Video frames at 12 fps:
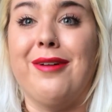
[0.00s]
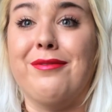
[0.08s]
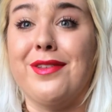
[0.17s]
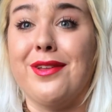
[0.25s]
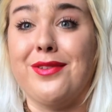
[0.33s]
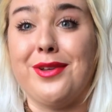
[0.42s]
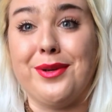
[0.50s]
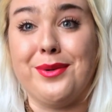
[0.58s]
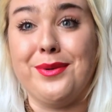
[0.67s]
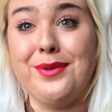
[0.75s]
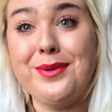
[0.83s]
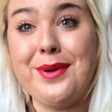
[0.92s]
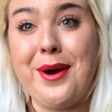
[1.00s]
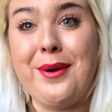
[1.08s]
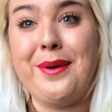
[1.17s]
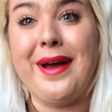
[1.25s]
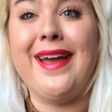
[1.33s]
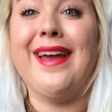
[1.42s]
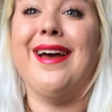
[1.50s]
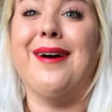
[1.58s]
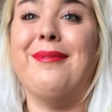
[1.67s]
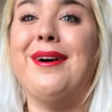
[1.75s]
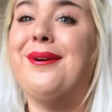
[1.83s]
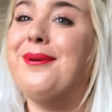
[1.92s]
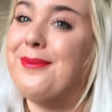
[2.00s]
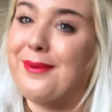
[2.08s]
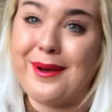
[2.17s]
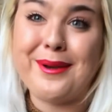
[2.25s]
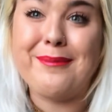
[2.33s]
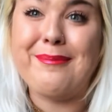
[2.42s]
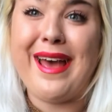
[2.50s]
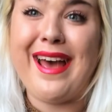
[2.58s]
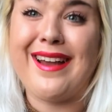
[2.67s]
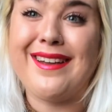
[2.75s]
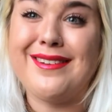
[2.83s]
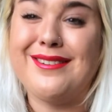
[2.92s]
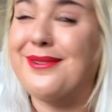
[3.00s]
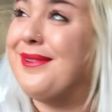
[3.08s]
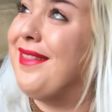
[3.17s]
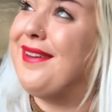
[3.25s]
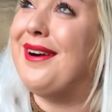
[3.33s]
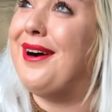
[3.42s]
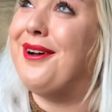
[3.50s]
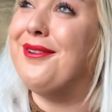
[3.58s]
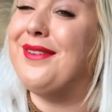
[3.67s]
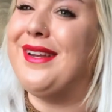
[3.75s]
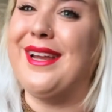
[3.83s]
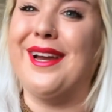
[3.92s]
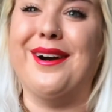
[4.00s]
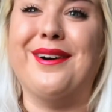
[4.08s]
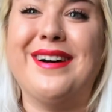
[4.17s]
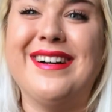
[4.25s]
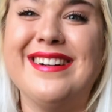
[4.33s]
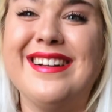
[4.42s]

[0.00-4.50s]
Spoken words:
For those of you who do know who I am, welcome back to another haul video.